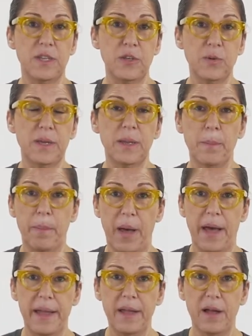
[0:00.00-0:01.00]
you can
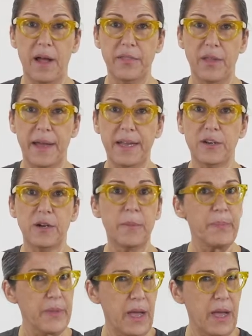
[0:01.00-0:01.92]
buy online or